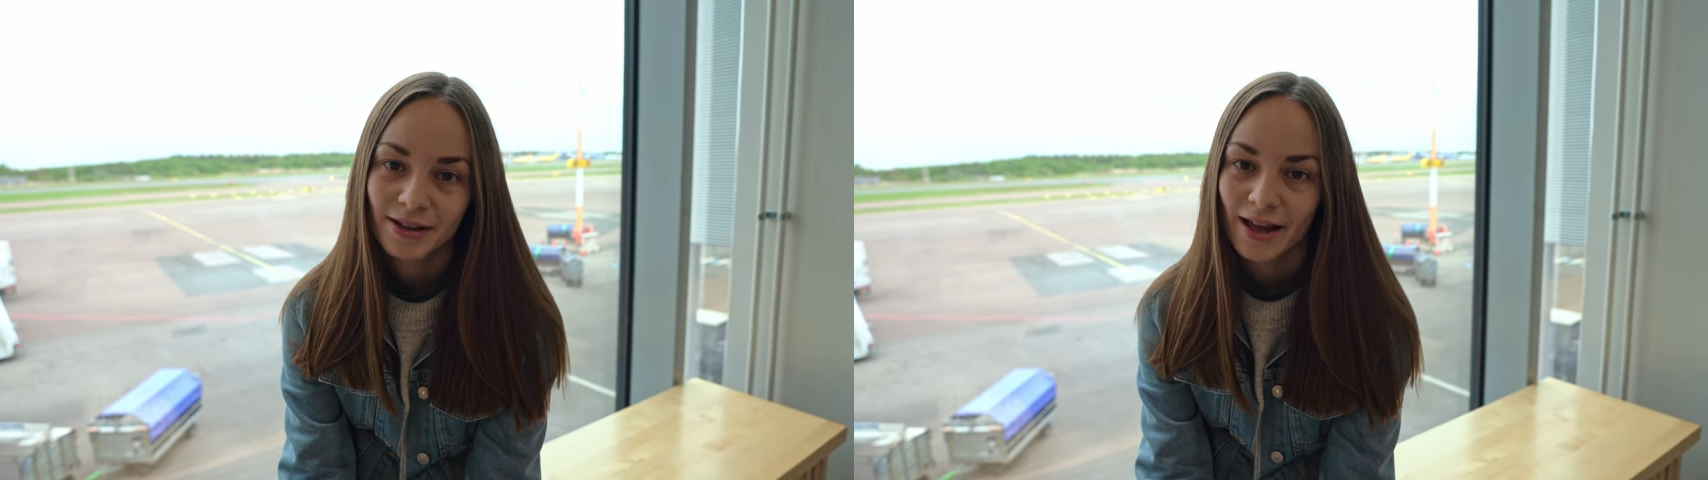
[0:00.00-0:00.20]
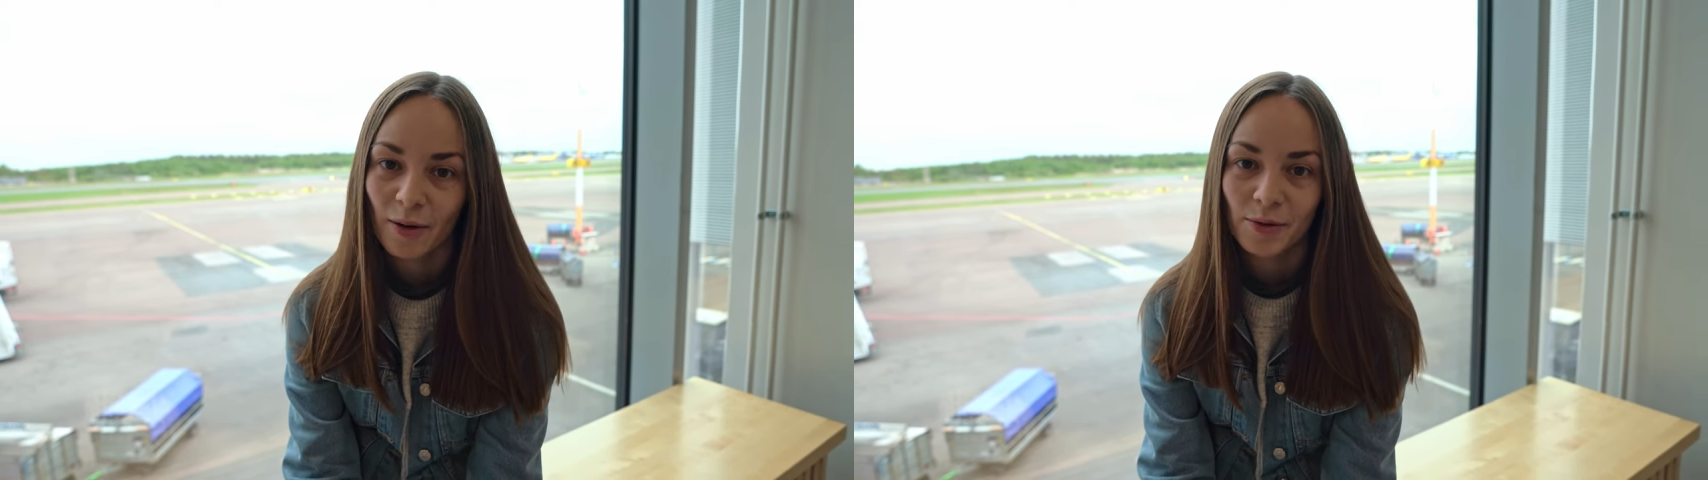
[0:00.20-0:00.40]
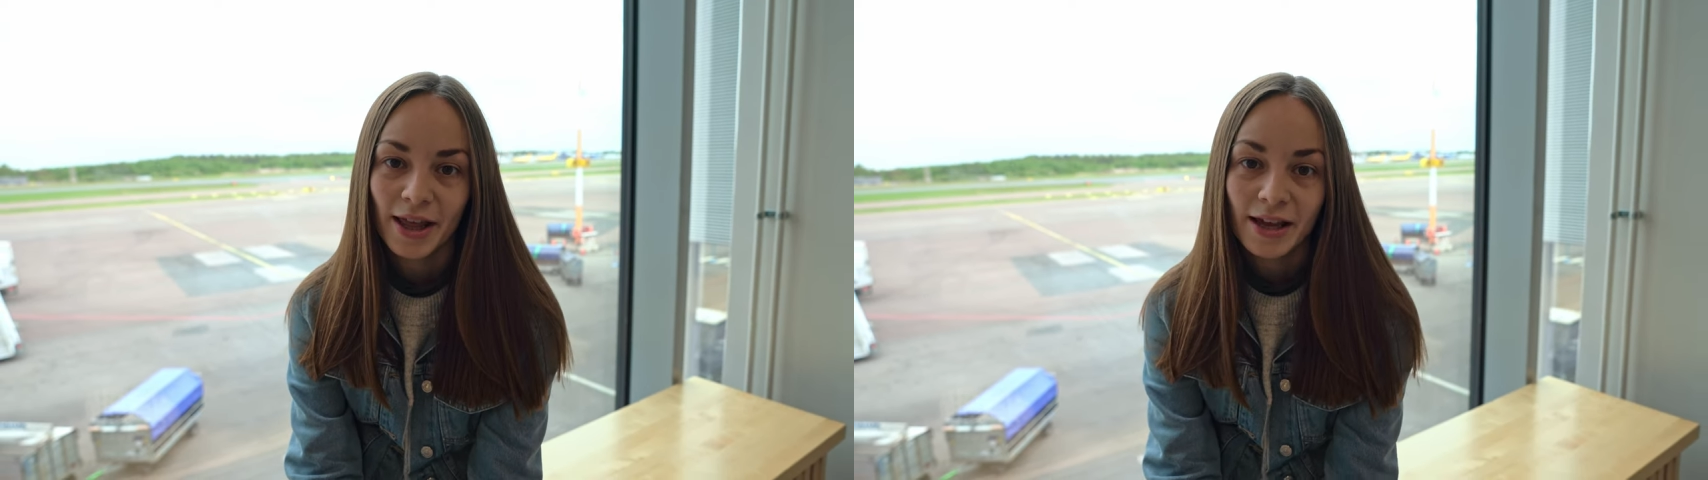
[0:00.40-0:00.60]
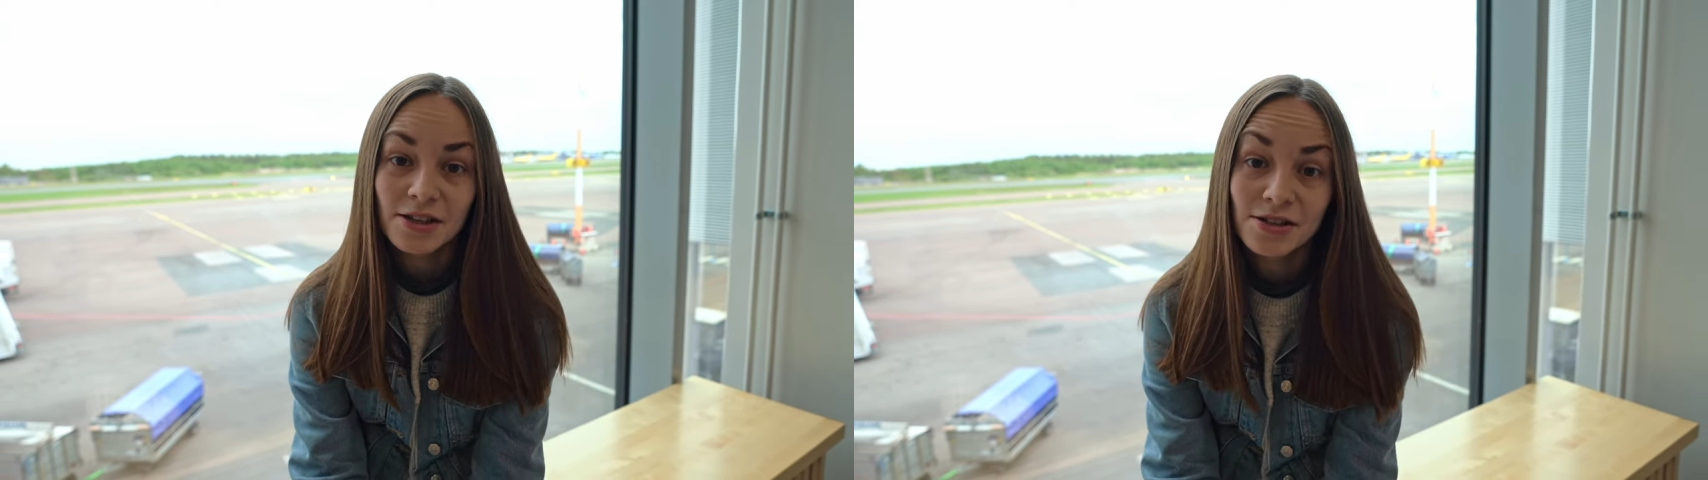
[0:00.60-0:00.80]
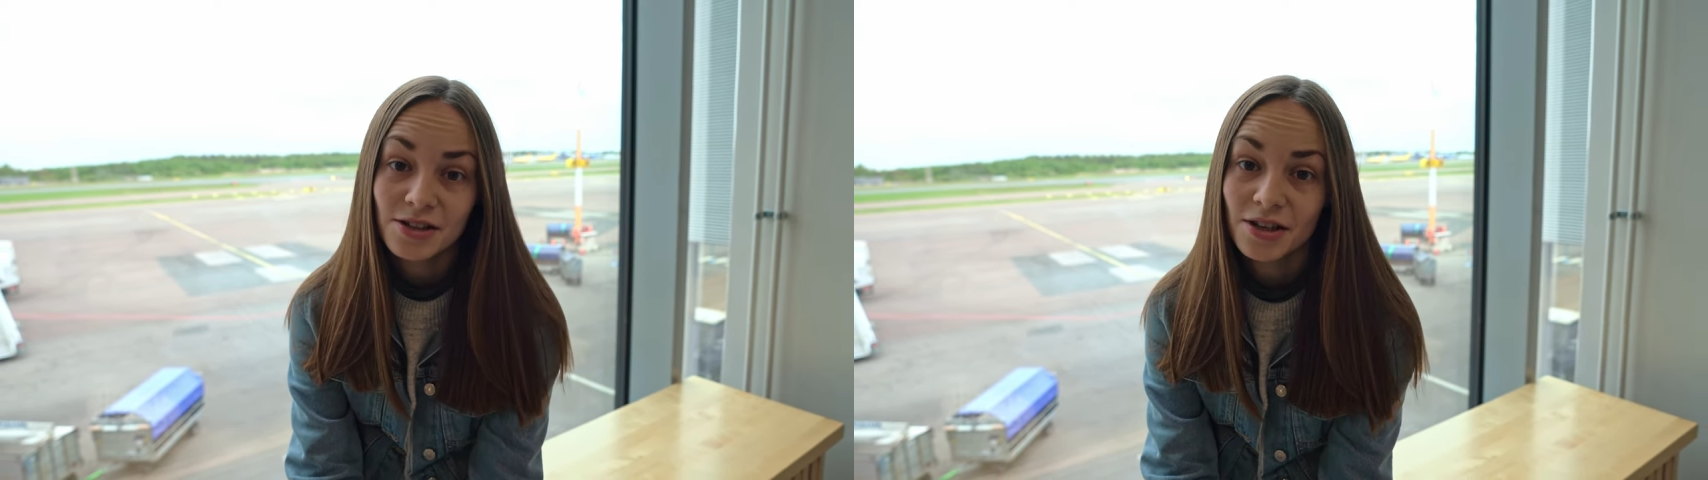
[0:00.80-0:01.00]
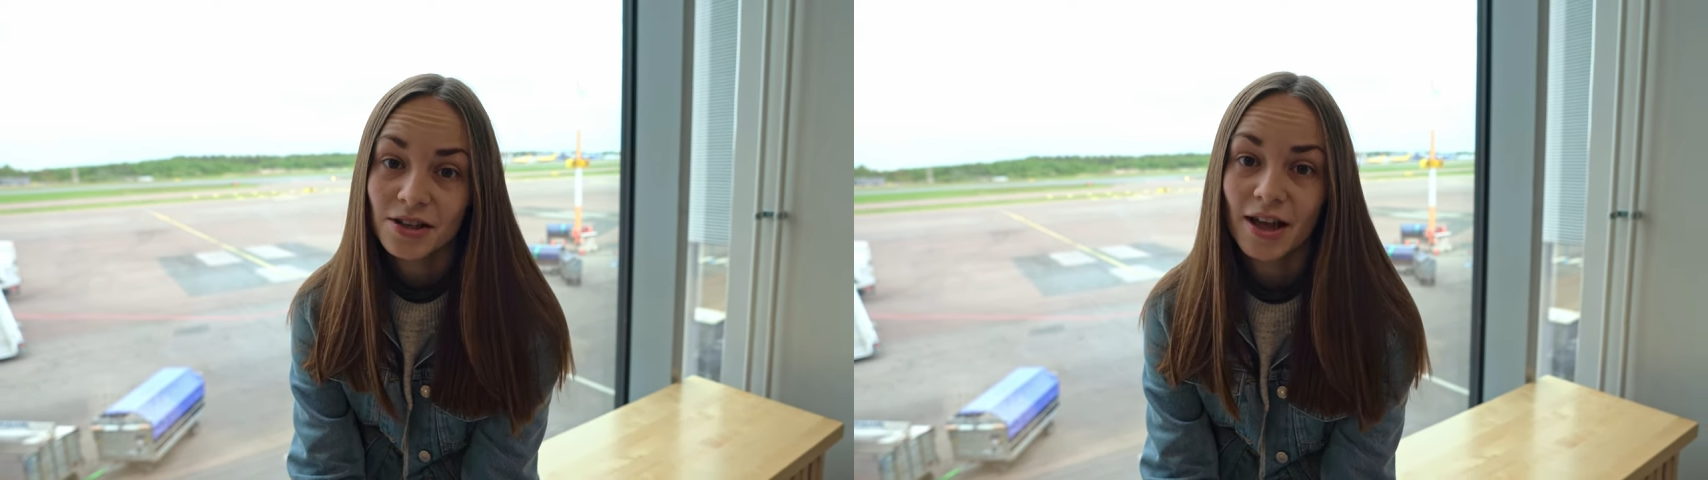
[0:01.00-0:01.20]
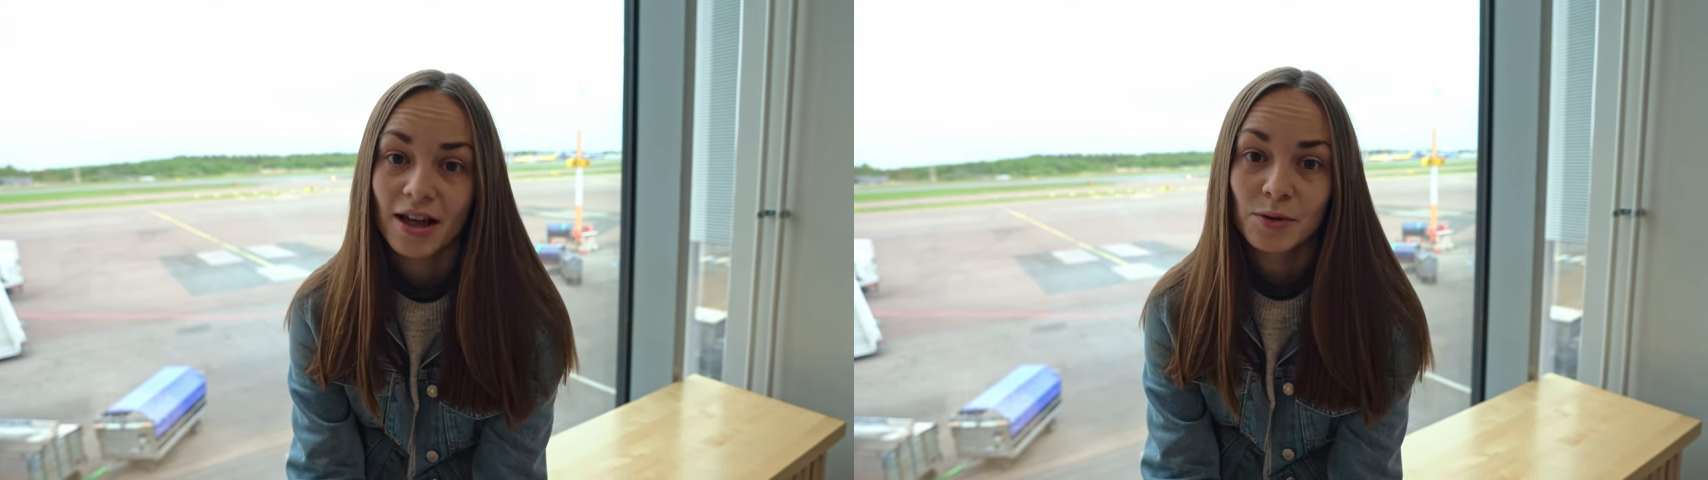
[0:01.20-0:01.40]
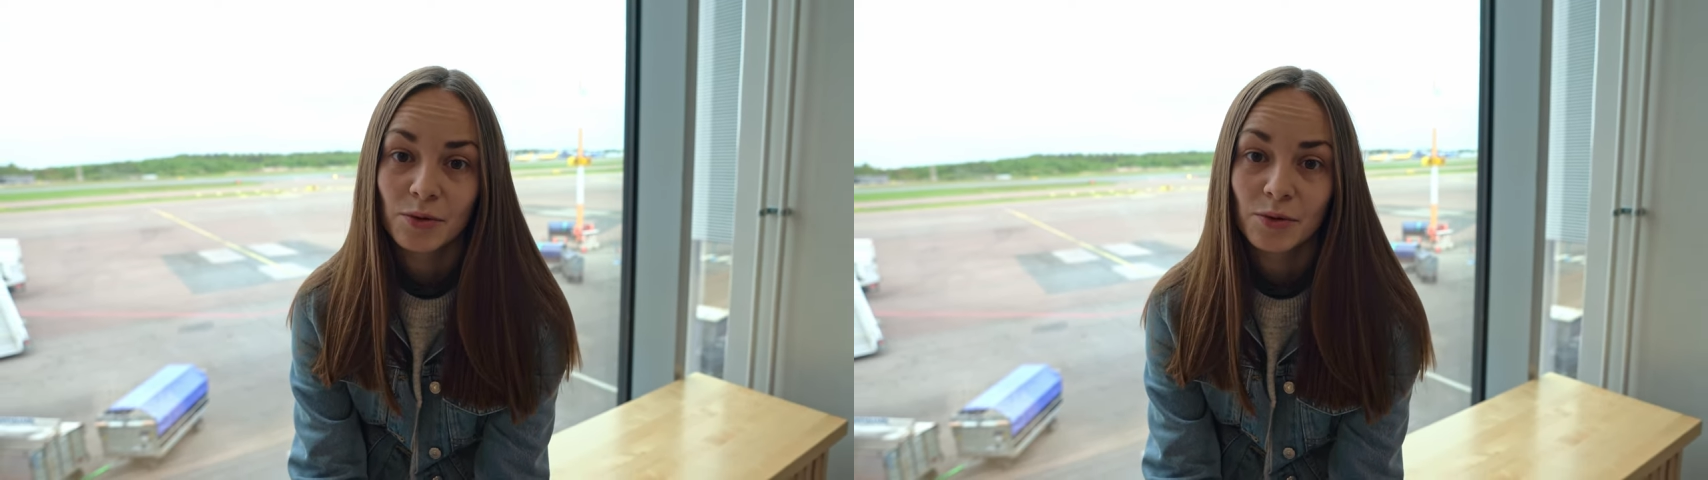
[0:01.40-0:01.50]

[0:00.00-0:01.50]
an accommodation and